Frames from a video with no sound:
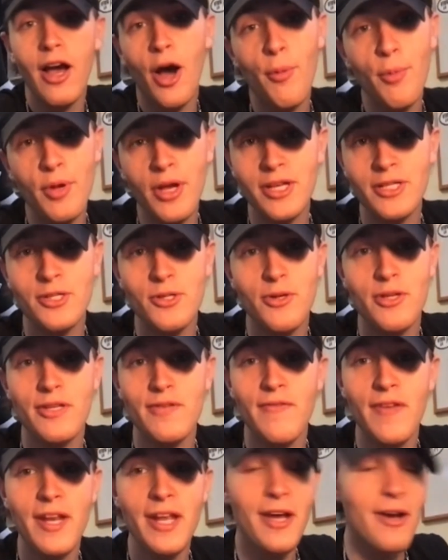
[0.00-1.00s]
hope you guys enjoyed
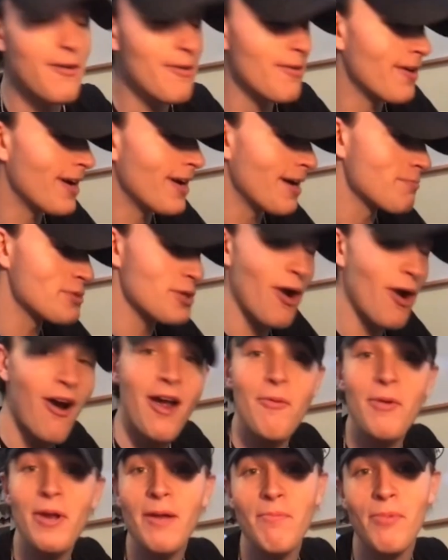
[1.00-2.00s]
this video. I'm
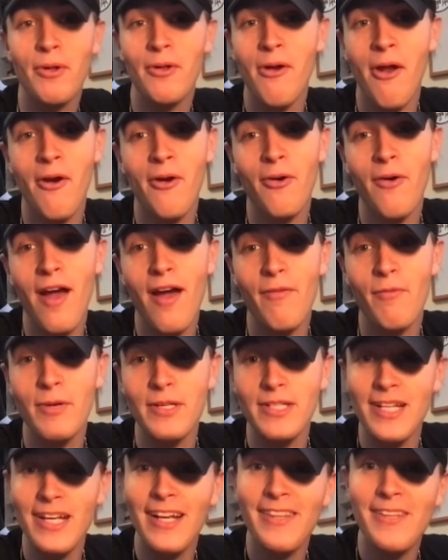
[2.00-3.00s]
sorry we didn't pull an autograph.
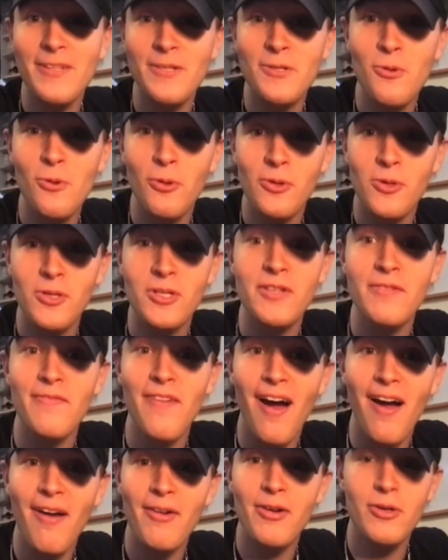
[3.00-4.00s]
We did get this cool
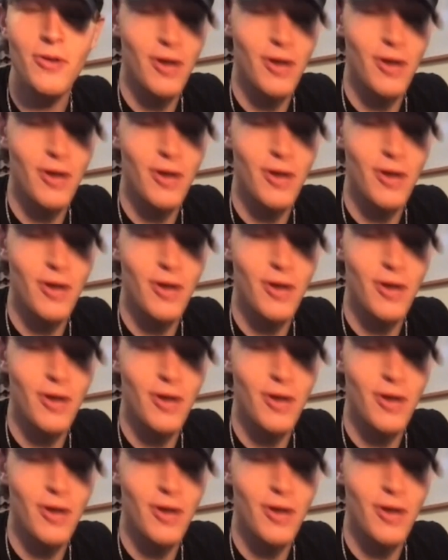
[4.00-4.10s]
Tristan Va-